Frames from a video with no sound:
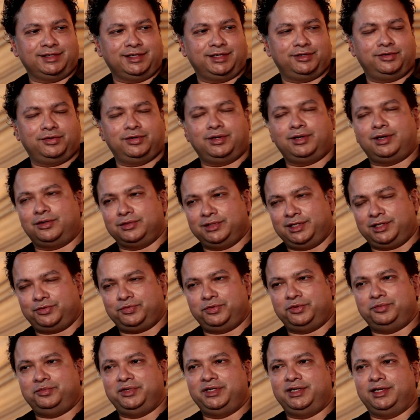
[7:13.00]
I don't know how that
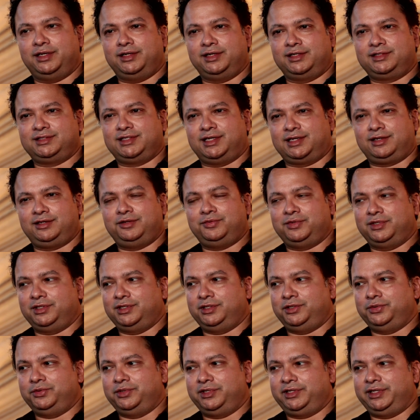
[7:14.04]
would be done exactly, whether
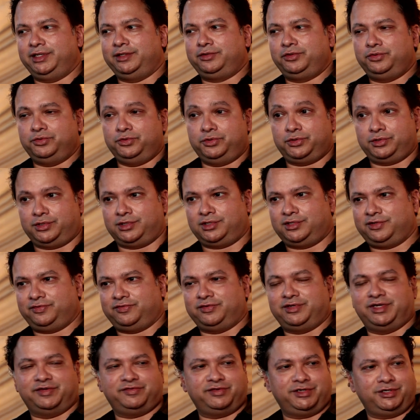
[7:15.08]
you would take 2 shots
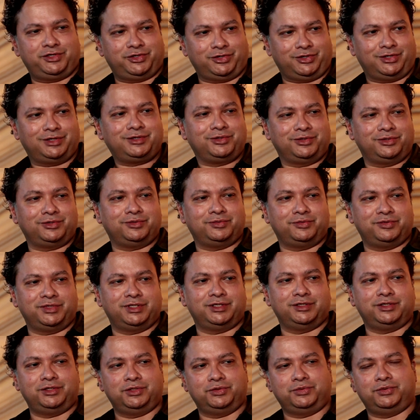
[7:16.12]
for every shot or
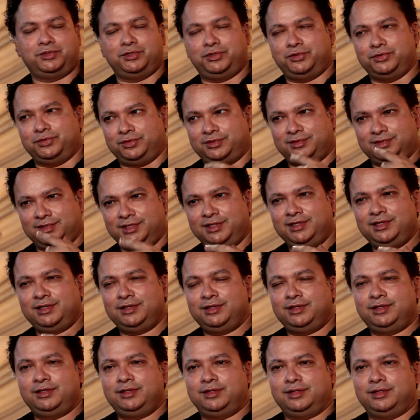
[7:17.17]
whether you would use
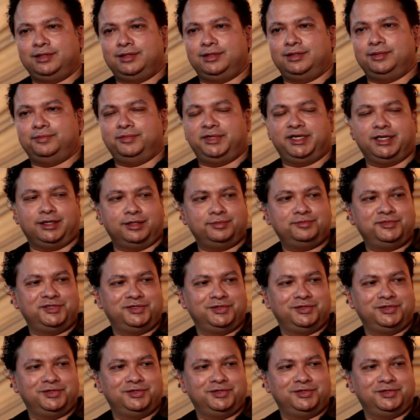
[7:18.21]
dubs,